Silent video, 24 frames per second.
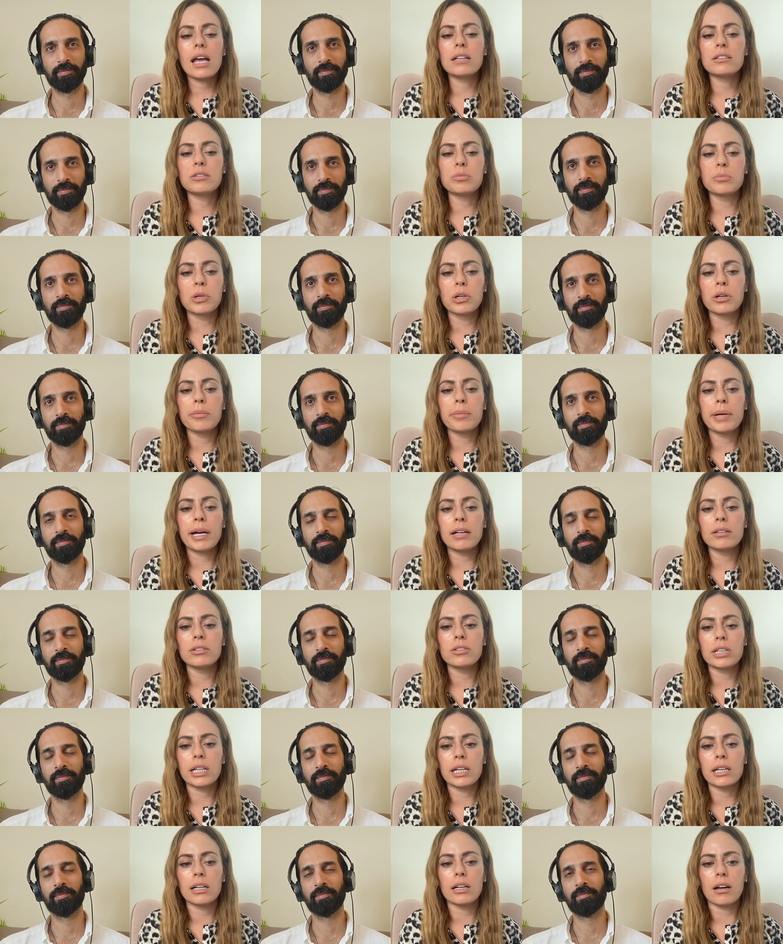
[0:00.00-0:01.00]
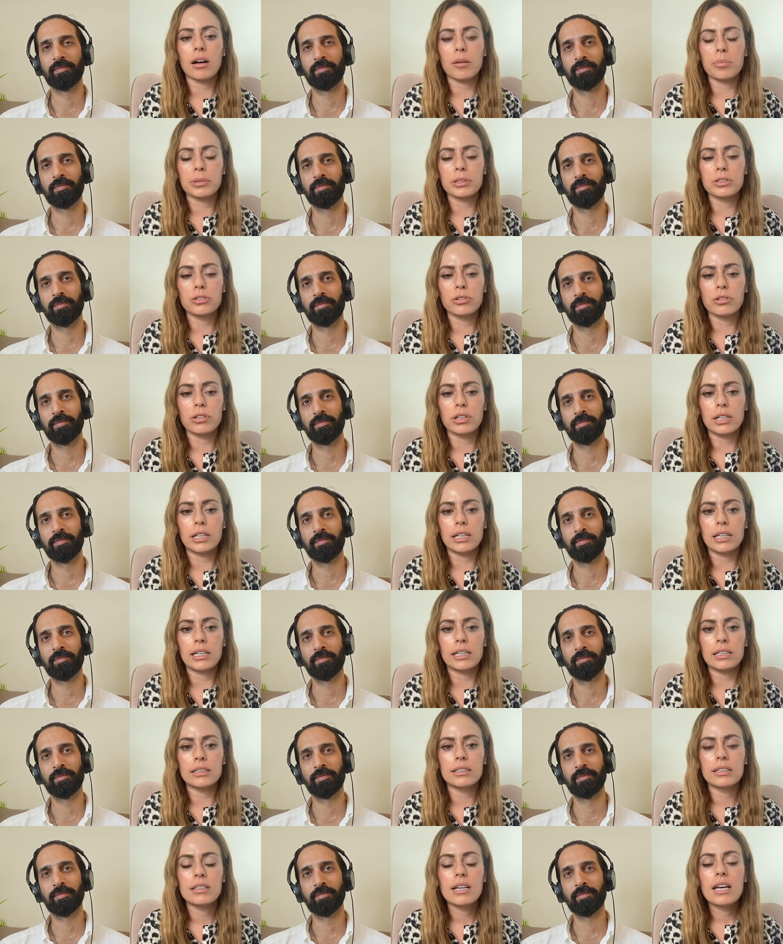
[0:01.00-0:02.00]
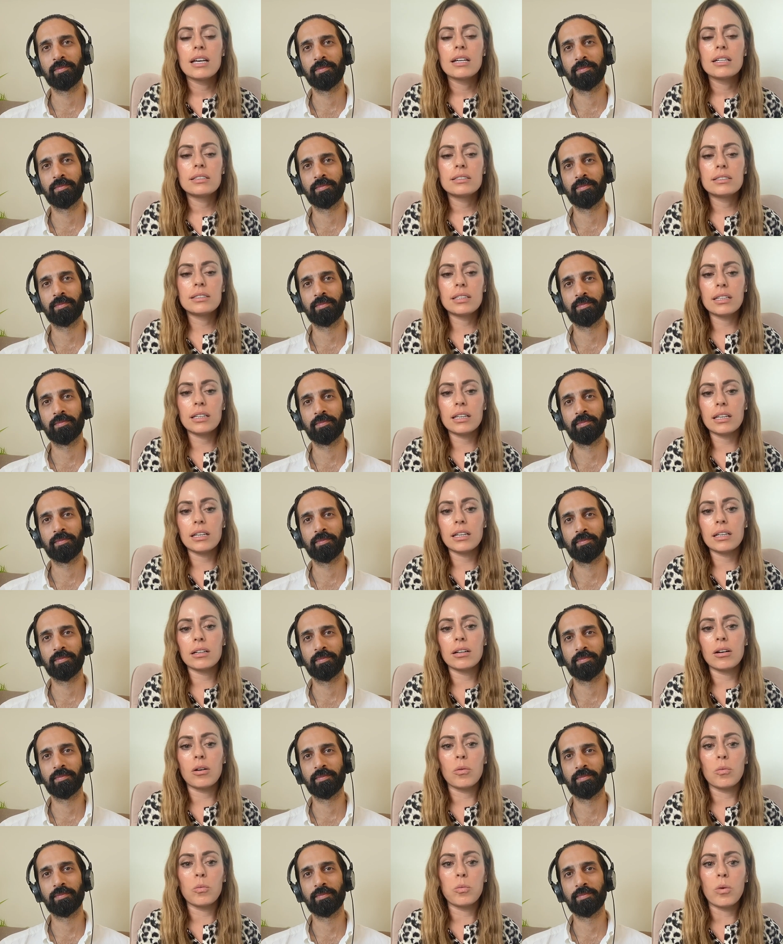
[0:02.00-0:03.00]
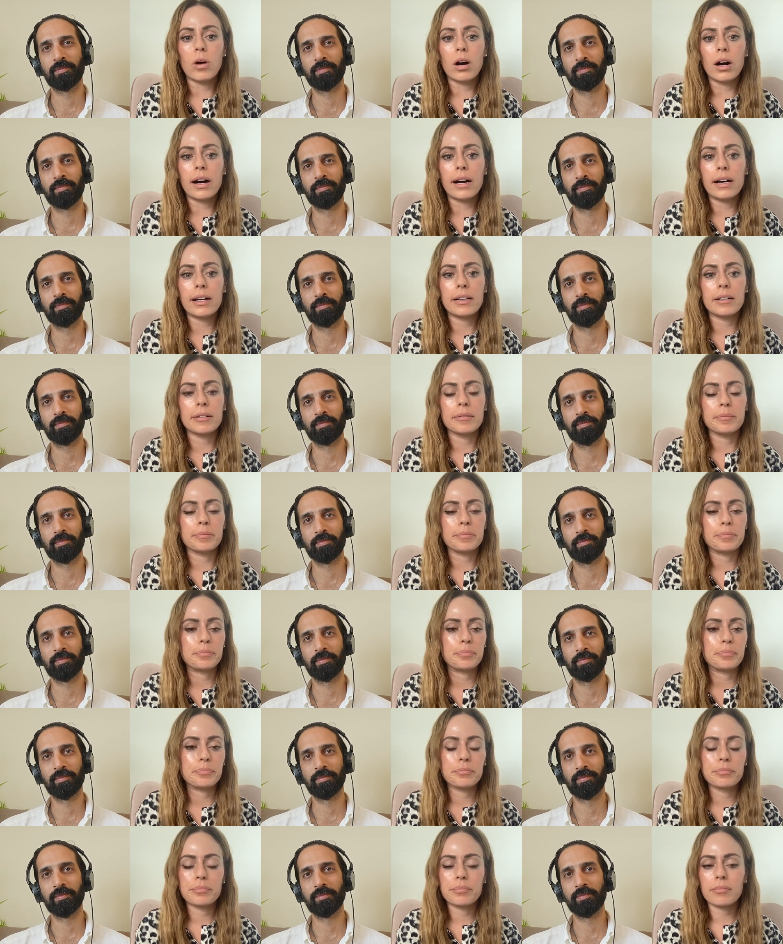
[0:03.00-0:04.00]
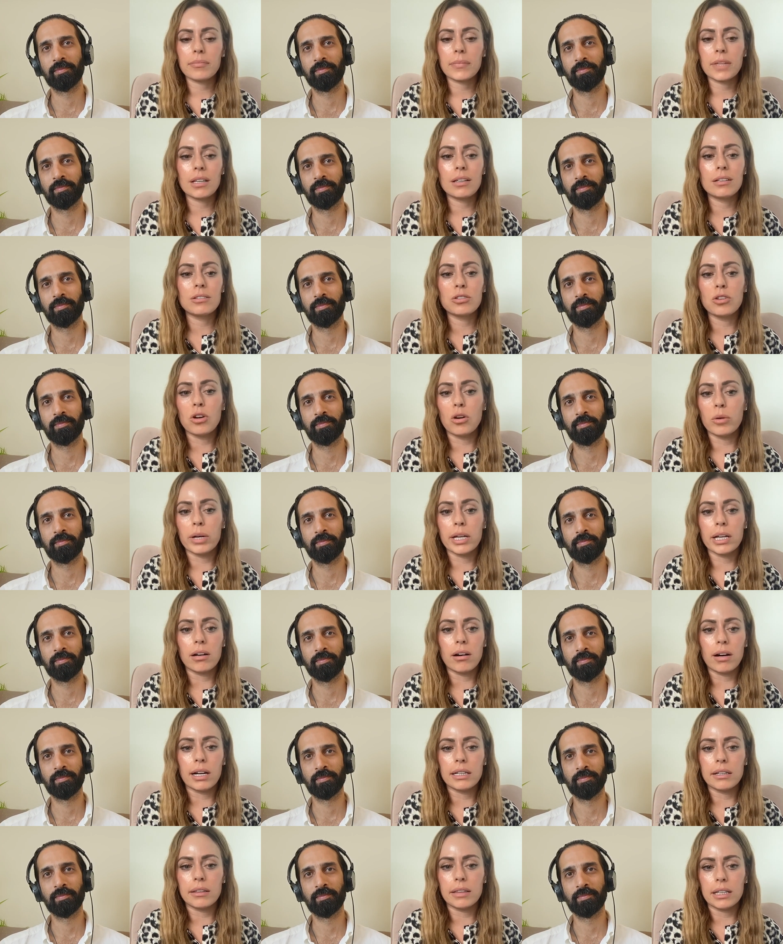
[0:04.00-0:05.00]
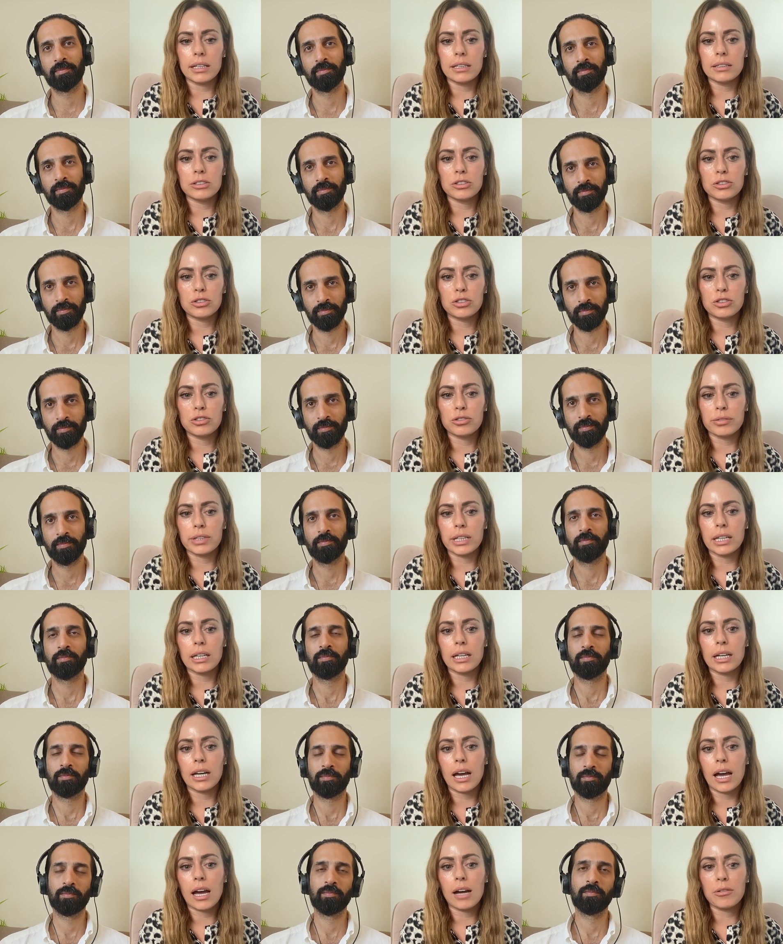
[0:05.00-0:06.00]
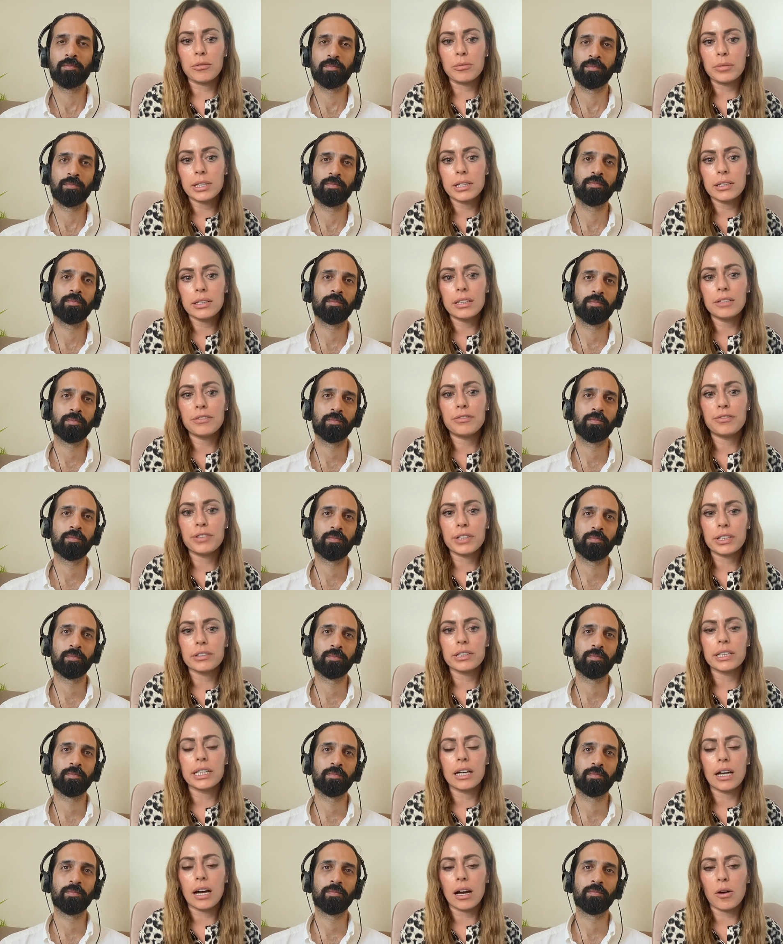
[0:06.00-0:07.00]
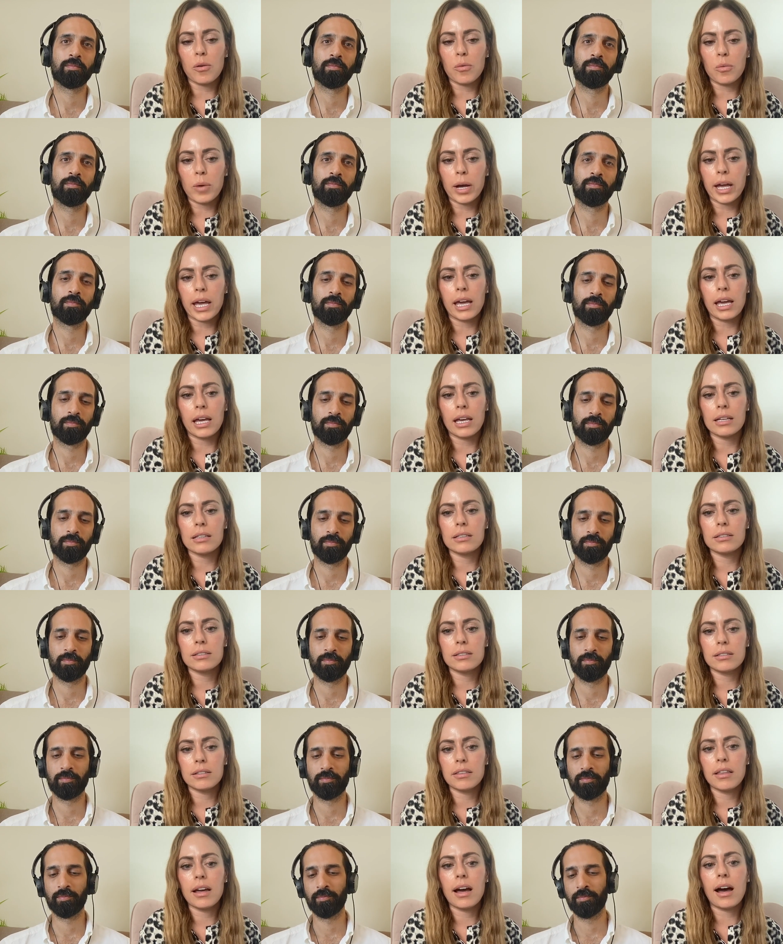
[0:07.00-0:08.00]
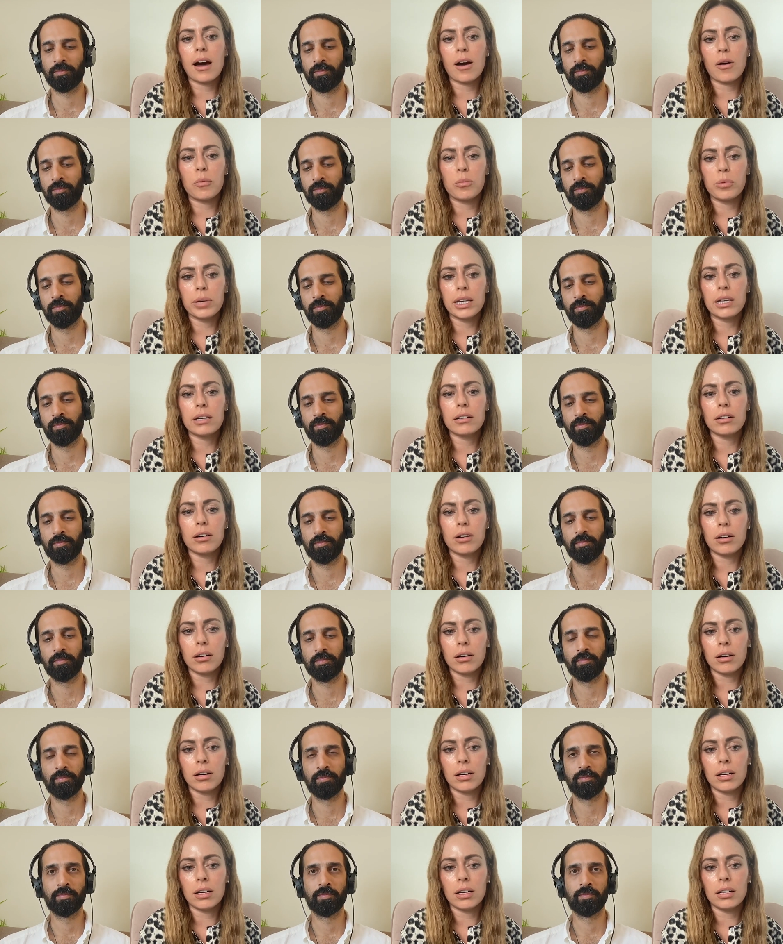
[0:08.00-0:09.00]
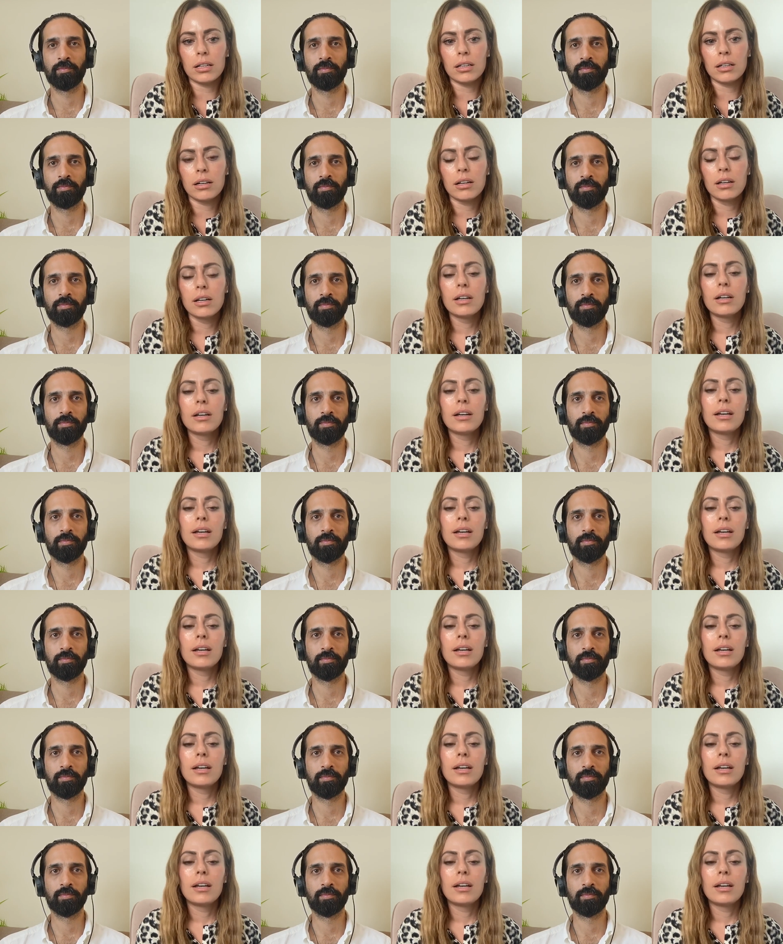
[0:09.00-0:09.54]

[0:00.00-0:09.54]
Speaker 1: It's more about looking at opportunities, seeing what is going on in industry, and really figuring out ways that we could